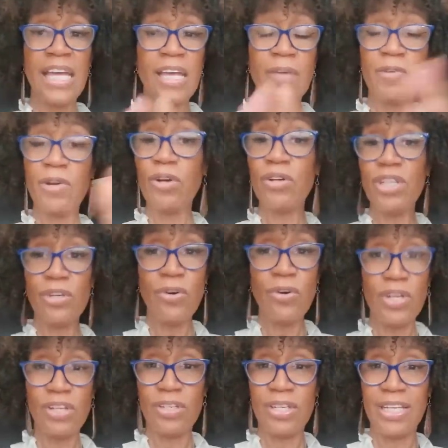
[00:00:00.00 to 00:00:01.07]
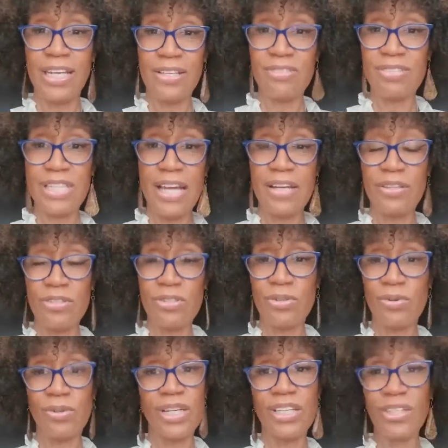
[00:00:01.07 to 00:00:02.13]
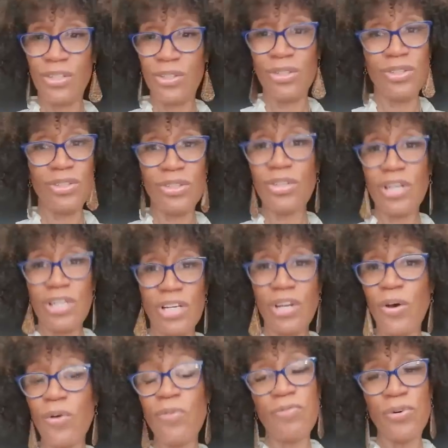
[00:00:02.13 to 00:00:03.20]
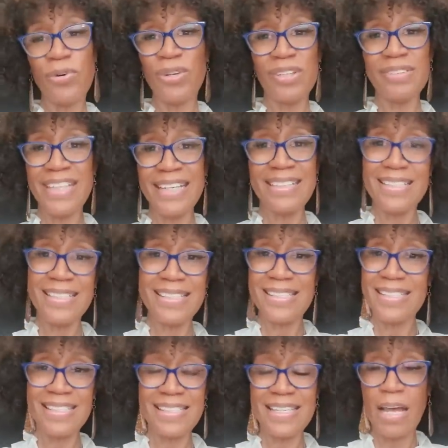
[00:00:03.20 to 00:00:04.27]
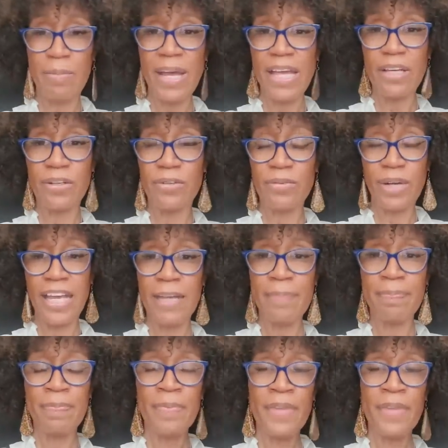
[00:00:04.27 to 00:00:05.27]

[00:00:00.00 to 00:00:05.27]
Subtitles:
If you're only going on the other side of the story, you're going to go for that he's not Michael, right?